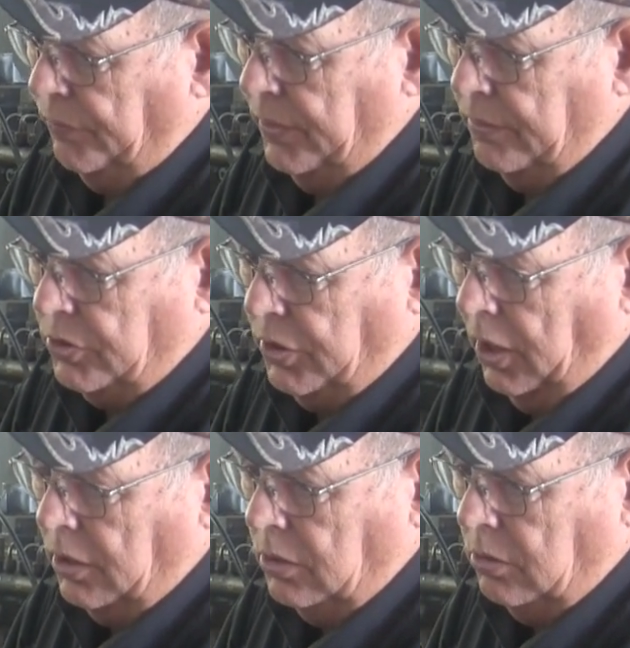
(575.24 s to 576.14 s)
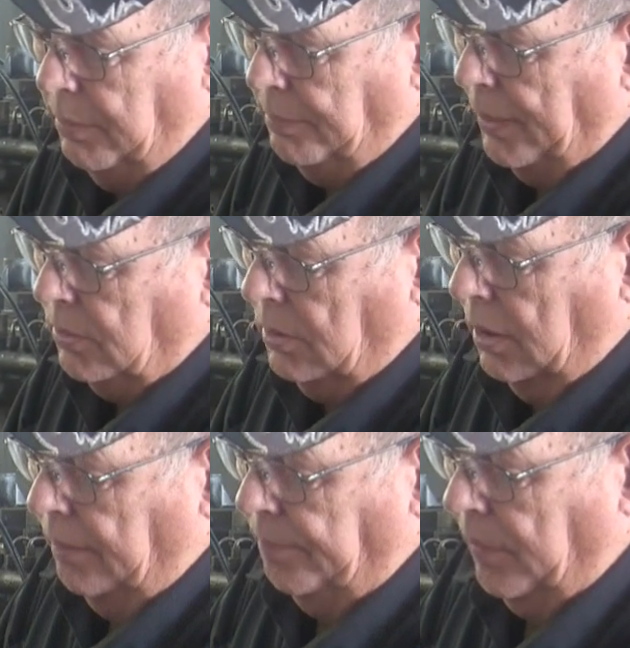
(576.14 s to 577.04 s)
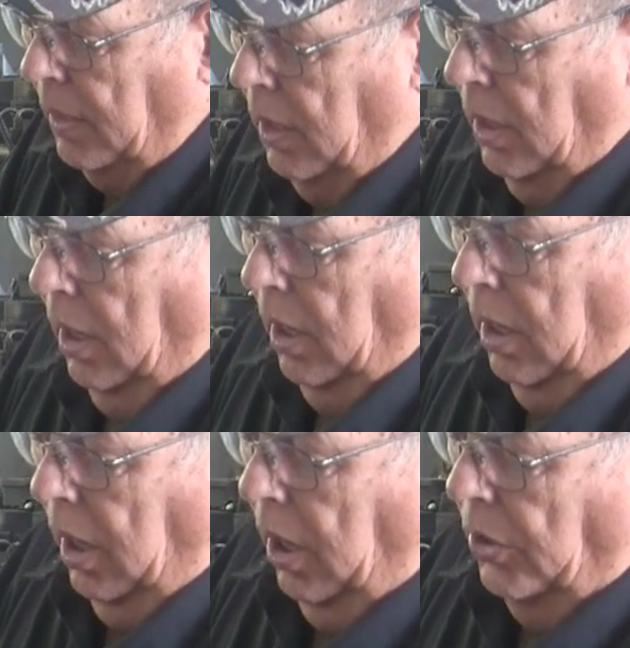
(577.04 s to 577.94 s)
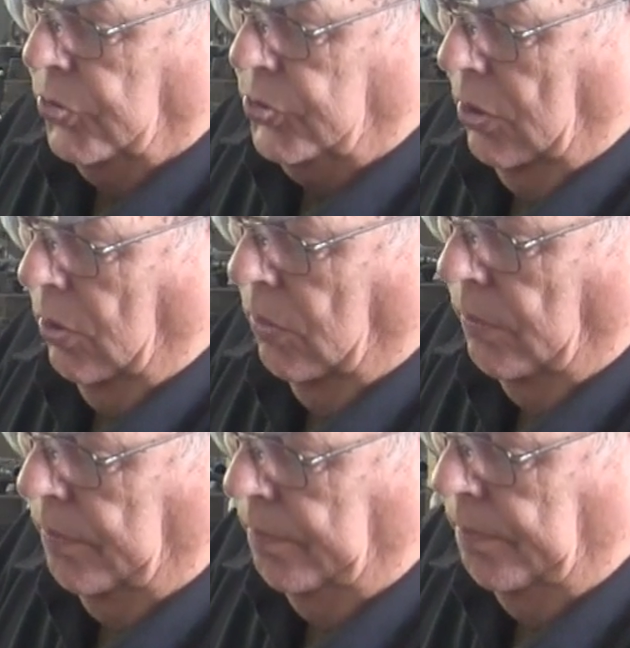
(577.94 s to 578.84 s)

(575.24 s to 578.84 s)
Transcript: for the starter to be mounted on, also